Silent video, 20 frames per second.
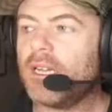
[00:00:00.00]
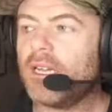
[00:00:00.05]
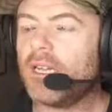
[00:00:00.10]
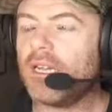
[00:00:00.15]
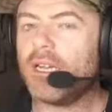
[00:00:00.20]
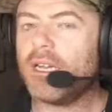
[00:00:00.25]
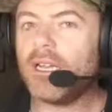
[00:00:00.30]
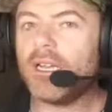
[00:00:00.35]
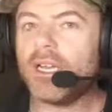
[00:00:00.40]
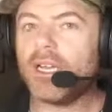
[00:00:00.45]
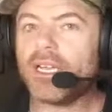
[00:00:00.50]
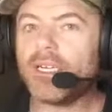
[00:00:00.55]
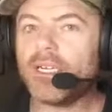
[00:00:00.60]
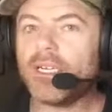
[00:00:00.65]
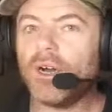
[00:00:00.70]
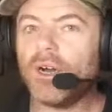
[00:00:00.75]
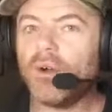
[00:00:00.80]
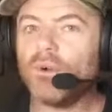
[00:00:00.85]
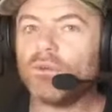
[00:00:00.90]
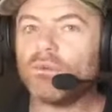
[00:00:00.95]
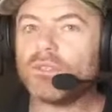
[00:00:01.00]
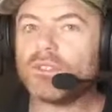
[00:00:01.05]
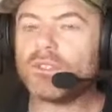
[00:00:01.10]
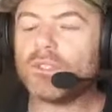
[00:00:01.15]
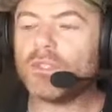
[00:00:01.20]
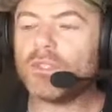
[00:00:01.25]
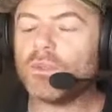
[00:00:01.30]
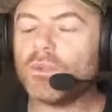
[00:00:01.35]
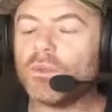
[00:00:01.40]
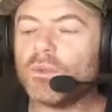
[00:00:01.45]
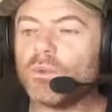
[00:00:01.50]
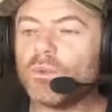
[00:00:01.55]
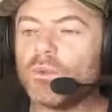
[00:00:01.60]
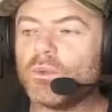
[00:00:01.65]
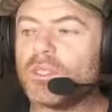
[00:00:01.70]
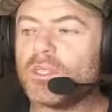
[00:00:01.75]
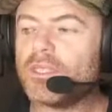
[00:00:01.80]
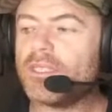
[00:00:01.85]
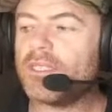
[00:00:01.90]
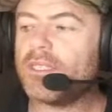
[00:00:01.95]
like an old
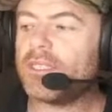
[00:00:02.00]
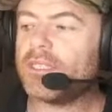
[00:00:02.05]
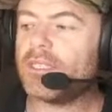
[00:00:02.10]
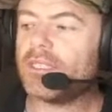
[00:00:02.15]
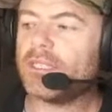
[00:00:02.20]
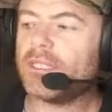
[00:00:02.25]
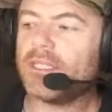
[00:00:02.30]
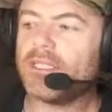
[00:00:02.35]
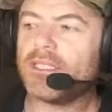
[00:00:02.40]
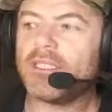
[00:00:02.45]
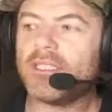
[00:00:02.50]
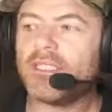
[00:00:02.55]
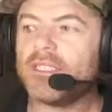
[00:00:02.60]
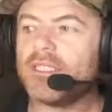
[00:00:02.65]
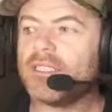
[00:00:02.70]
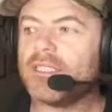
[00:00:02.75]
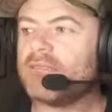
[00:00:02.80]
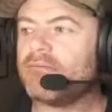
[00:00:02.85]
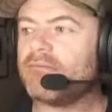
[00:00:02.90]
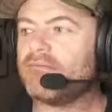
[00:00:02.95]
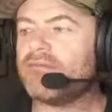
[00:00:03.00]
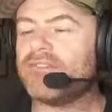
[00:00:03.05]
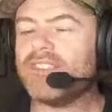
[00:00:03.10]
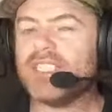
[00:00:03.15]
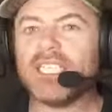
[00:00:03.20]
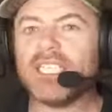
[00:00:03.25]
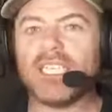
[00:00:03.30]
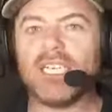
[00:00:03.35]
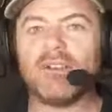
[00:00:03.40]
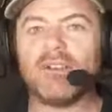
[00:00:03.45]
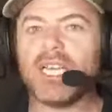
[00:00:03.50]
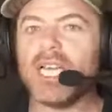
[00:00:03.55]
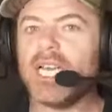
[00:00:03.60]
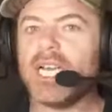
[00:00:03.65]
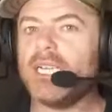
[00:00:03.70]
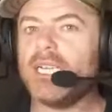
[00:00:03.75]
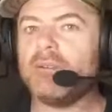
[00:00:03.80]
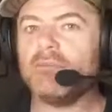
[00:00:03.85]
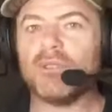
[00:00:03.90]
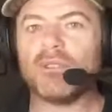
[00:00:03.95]
school video
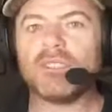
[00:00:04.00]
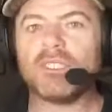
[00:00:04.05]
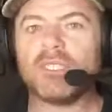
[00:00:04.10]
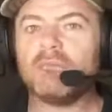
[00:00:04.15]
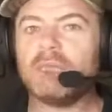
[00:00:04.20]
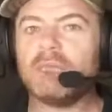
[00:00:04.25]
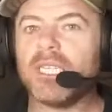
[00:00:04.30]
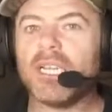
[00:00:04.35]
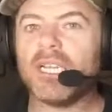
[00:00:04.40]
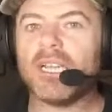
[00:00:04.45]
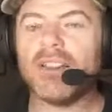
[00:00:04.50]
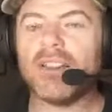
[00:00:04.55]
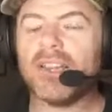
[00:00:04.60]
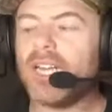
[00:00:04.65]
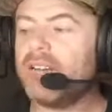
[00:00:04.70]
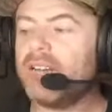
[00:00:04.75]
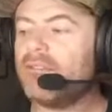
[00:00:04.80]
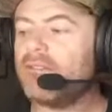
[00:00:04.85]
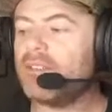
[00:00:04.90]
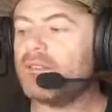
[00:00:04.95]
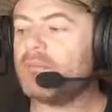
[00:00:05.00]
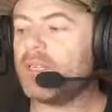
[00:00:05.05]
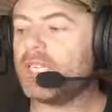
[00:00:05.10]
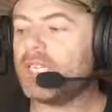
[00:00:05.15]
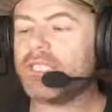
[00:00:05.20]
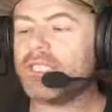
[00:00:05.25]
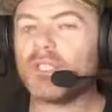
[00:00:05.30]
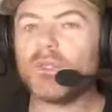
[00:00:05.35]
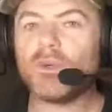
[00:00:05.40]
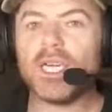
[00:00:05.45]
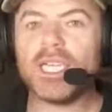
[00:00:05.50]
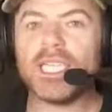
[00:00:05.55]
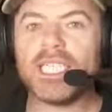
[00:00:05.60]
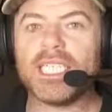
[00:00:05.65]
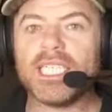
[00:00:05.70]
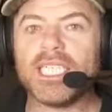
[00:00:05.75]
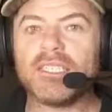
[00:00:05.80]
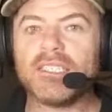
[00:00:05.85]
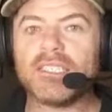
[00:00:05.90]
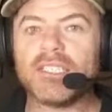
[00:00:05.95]
game or something like that from like 20
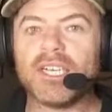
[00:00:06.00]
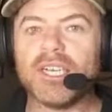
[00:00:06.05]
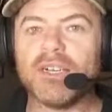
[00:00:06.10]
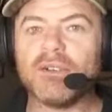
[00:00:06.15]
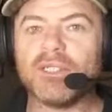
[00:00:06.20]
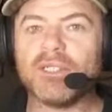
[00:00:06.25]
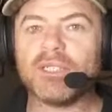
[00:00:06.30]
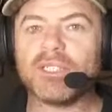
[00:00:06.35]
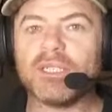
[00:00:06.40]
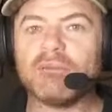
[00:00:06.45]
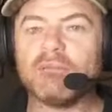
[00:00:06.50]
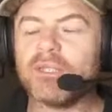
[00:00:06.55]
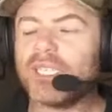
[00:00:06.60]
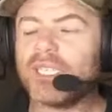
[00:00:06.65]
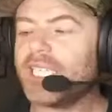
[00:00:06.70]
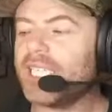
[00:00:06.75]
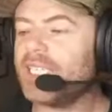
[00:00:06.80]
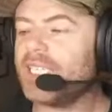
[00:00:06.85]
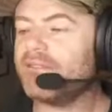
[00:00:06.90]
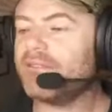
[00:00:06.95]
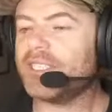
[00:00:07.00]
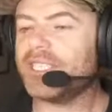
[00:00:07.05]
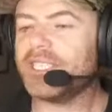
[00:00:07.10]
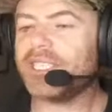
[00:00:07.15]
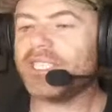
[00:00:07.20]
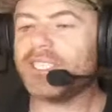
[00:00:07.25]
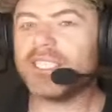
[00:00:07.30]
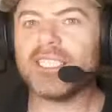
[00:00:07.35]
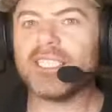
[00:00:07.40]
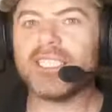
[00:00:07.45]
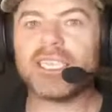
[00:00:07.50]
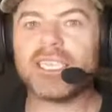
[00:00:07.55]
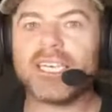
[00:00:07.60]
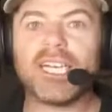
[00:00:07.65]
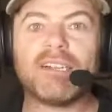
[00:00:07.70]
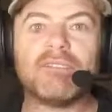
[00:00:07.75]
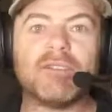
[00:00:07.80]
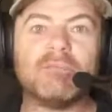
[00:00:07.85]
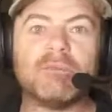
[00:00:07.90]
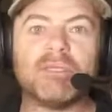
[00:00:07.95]
years ago or something, which is kind
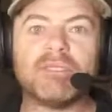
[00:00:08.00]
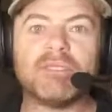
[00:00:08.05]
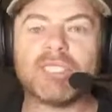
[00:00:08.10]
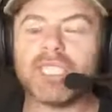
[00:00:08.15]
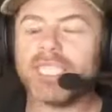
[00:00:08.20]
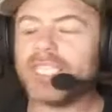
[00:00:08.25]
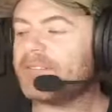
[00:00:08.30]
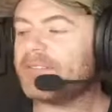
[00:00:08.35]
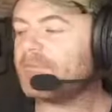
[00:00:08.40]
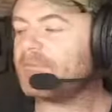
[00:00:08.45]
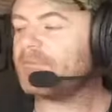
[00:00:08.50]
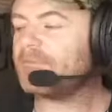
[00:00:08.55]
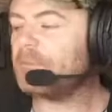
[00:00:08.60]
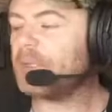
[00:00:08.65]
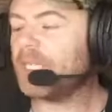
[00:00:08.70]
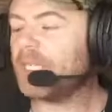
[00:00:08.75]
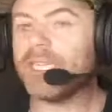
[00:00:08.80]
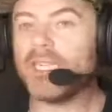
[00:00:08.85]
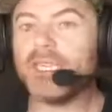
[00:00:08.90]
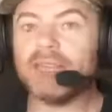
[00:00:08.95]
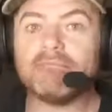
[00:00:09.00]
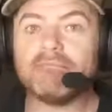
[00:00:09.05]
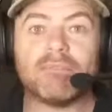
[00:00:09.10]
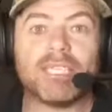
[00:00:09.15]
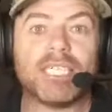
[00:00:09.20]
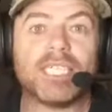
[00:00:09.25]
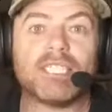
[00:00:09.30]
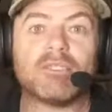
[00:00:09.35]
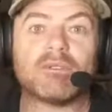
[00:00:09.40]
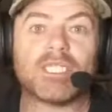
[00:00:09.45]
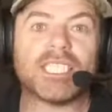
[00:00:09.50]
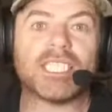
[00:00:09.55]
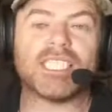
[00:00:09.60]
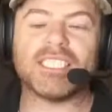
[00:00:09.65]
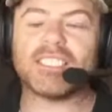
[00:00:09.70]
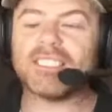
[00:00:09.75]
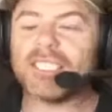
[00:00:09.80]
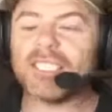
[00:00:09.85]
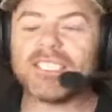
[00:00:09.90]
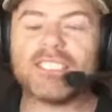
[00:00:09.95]
of amusing. But it is what it
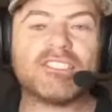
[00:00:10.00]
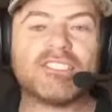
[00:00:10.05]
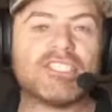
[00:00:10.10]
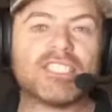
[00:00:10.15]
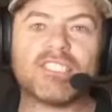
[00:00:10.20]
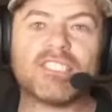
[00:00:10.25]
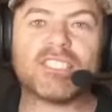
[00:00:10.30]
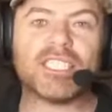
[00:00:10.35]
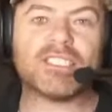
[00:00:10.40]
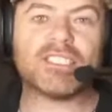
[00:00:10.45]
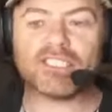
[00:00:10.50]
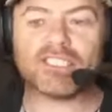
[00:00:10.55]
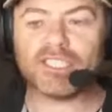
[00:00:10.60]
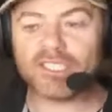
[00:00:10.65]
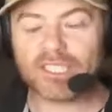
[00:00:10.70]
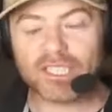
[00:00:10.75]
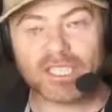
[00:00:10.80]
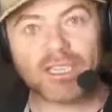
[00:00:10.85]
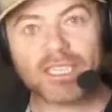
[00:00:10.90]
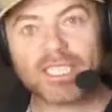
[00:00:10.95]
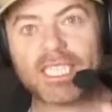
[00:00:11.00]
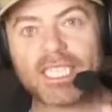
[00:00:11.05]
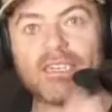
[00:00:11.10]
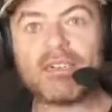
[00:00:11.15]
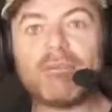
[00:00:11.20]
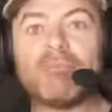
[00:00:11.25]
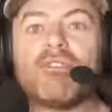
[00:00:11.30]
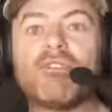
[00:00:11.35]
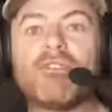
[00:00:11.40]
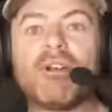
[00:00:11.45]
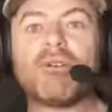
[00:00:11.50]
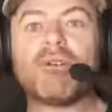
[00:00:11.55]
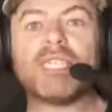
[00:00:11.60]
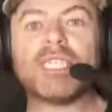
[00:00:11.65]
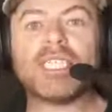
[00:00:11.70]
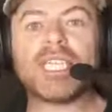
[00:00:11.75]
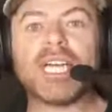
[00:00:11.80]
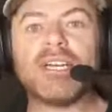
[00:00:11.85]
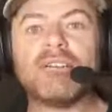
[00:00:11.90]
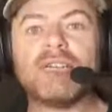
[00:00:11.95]
is. It's just an idea I'm throwing
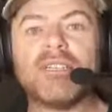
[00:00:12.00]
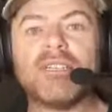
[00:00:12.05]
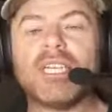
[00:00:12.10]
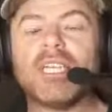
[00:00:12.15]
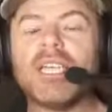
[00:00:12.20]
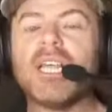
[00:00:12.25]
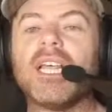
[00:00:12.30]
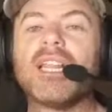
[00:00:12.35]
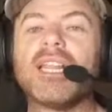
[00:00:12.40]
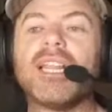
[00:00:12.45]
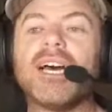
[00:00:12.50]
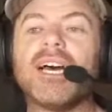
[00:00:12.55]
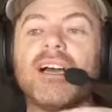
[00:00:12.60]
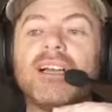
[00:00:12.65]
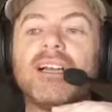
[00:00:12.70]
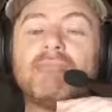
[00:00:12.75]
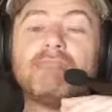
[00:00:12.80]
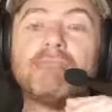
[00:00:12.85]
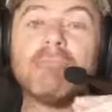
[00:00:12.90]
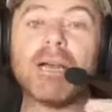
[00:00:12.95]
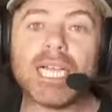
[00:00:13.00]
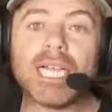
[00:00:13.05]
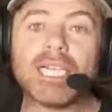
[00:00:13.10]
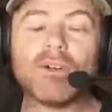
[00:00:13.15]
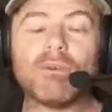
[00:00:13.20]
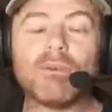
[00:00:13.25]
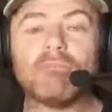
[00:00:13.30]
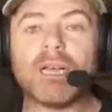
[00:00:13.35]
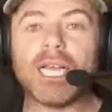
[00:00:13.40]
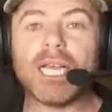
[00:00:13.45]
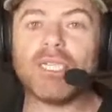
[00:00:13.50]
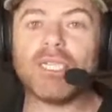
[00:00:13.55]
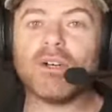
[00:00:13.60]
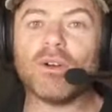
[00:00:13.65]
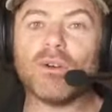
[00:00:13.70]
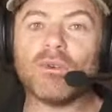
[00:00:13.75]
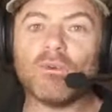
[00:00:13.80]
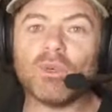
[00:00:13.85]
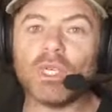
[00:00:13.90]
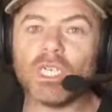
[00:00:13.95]
down that I may or may
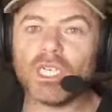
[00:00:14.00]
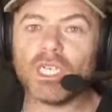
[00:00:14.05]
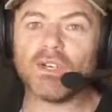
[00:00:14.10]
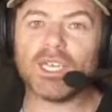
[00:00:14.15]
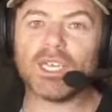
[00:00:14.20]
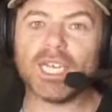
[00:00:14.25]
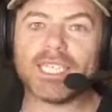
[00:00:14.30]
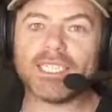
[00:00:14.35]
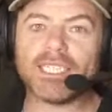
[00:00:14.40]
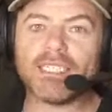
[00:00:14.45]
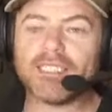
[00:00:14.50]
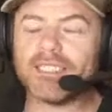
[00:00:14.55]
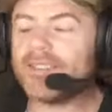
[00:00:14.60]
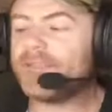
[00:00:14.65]
not work on later.